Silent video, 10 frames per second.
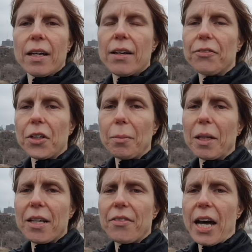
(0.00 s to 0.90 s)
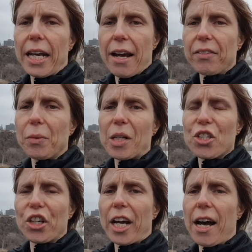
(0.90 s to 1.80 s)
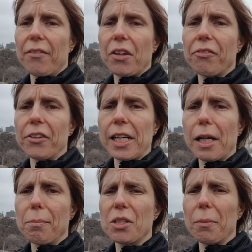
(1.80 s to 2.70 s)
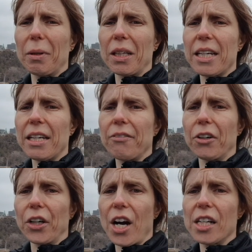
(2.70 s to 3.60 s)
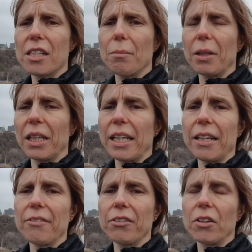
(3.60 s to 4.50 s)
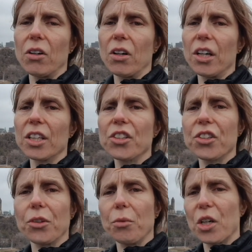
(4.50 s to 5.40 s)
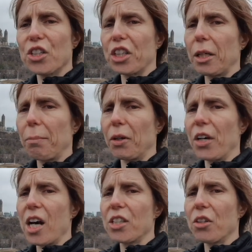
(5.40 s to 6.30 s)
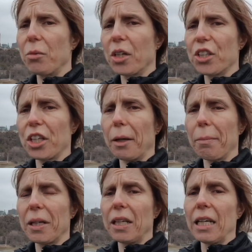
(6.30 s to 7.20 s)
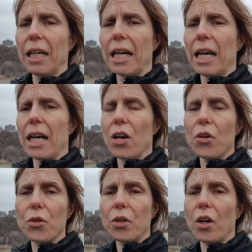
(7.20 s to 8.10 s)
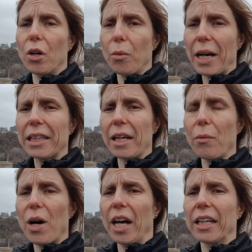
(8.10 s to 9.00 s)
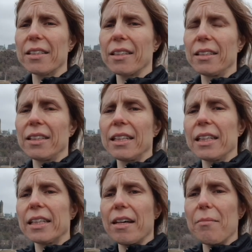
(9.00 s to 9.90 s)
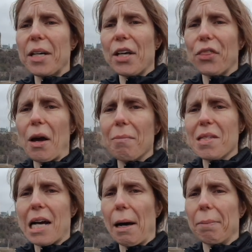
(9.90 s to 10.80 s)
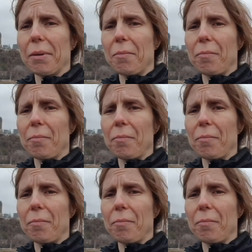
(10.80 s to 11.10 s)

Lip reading: If you believe that everyone should have the freedom to believe or not to believe, or to worship or not to worship who or what they want, give me a thumbs up.